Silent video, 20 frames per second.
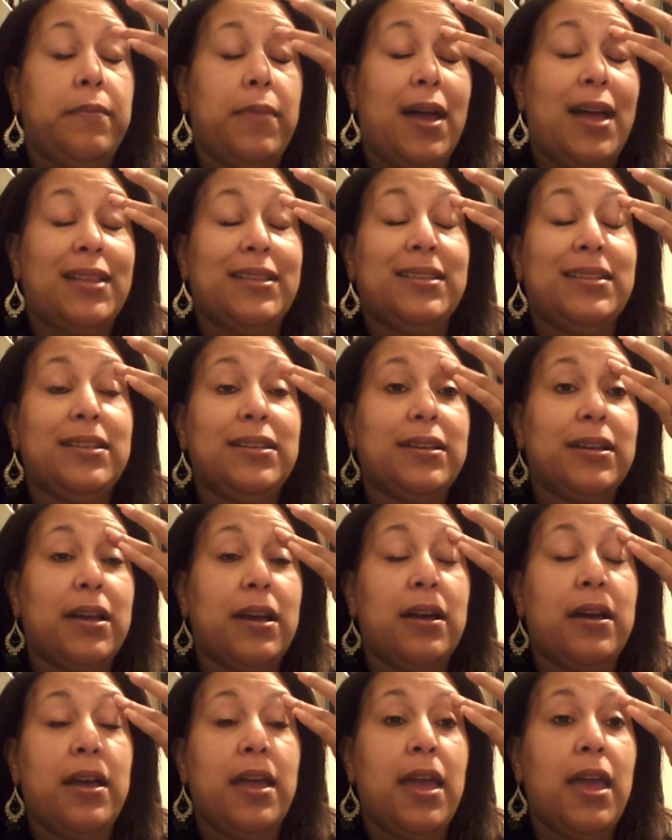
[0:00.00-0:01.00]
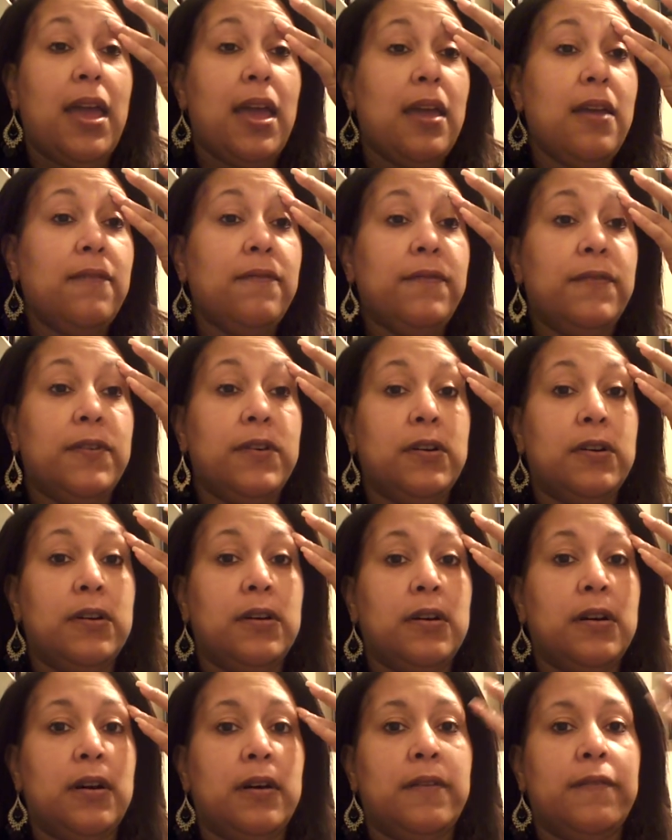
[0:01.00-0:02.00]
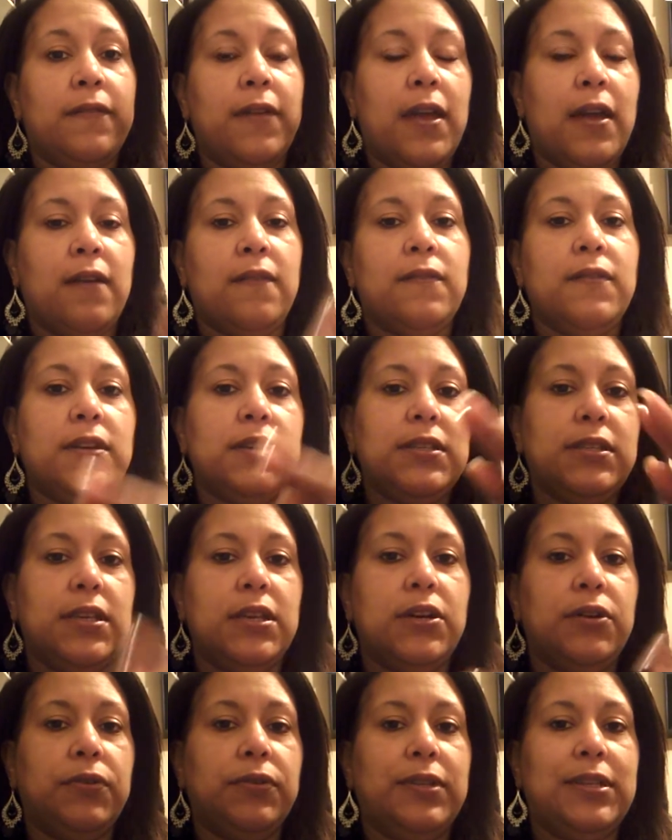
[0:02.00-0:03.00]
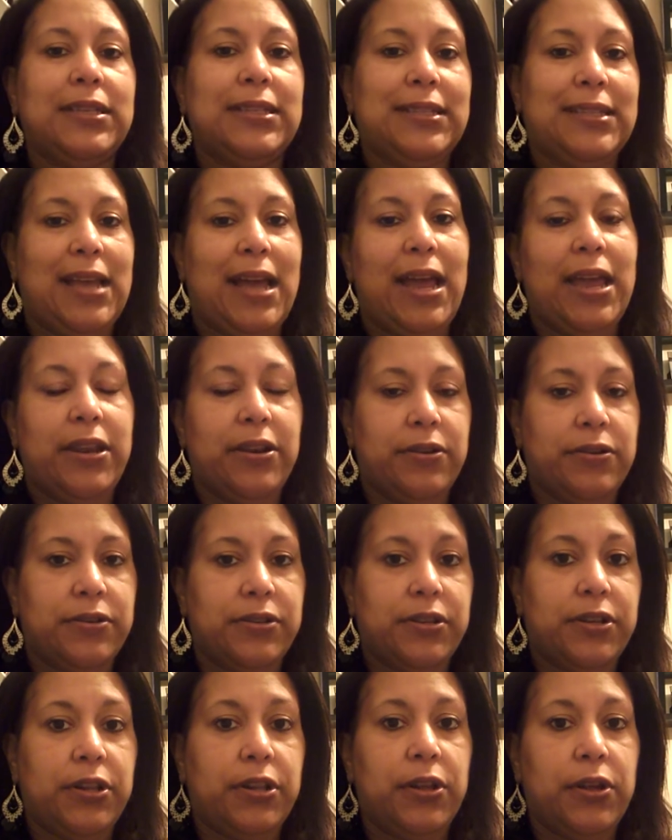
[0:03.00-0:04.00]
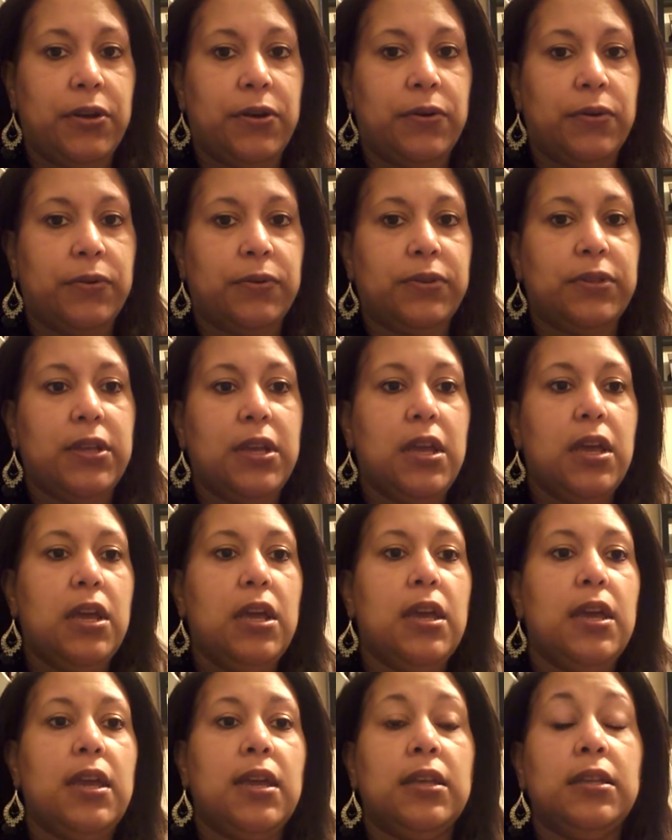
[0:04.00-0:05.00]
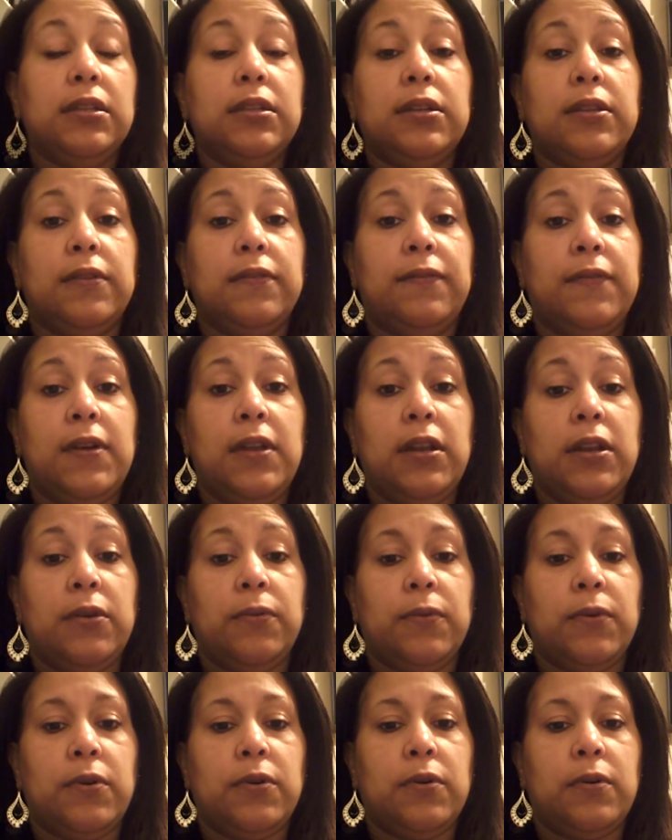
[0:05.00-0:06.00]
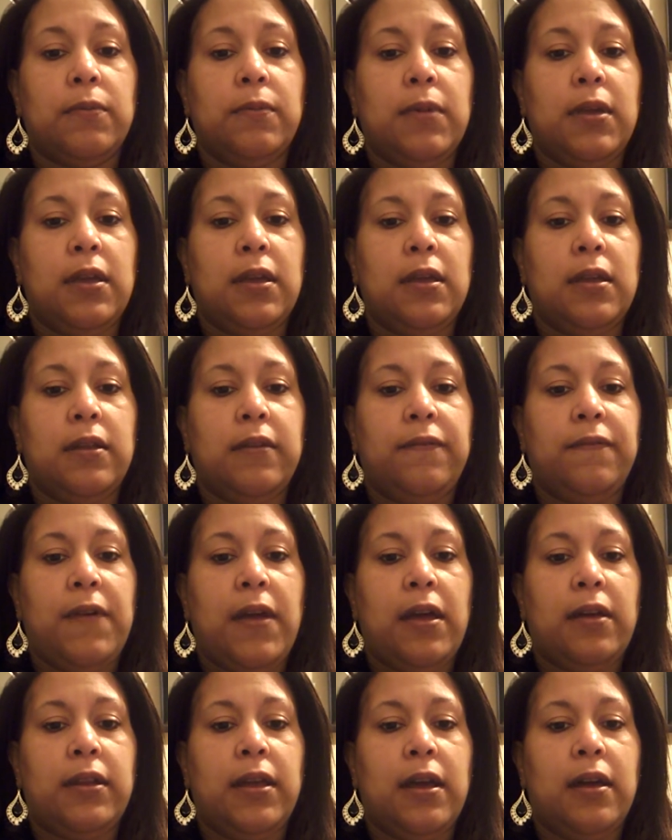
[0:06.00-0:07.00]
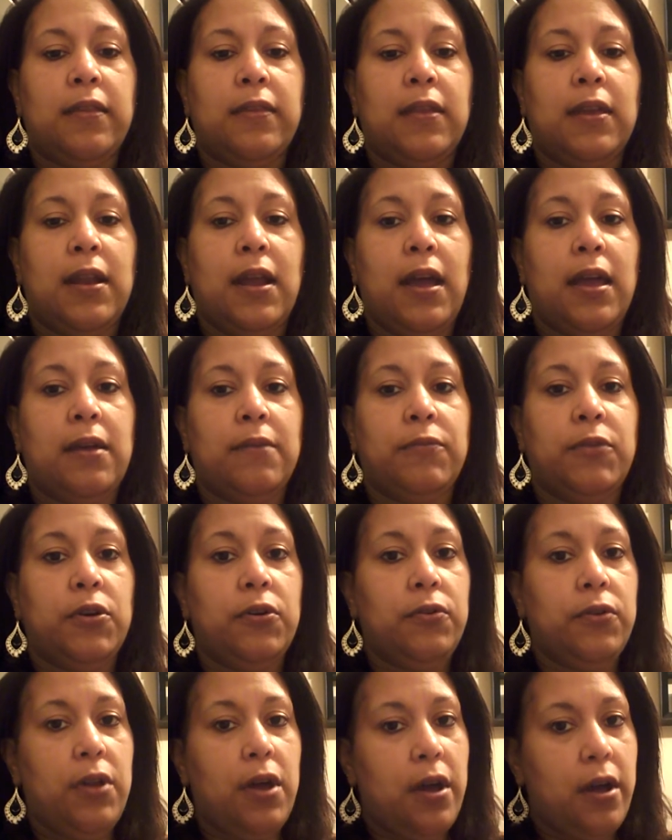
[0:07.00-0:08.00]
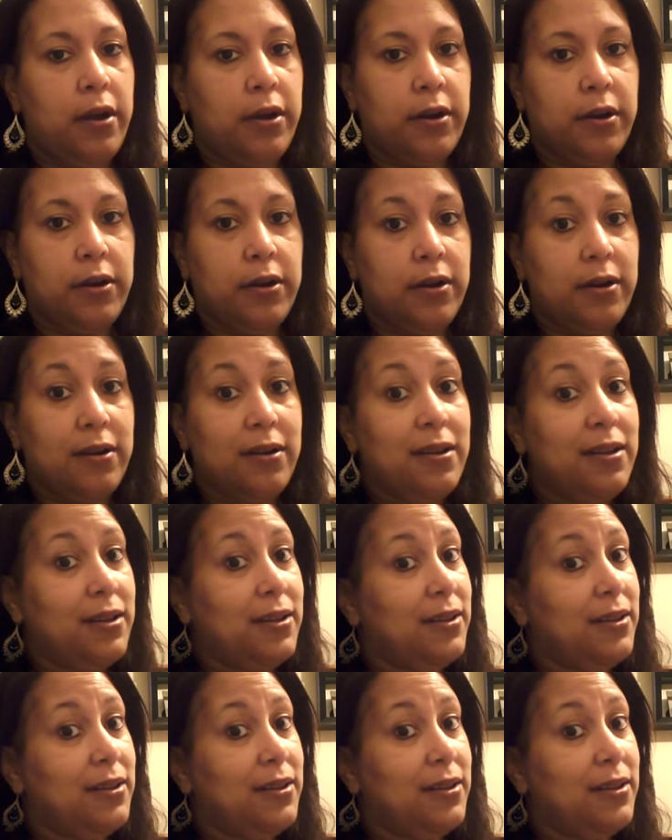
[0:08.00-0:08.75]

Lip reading: I took a handful of every single designer's clothes into the fitting room and found out that I am no longer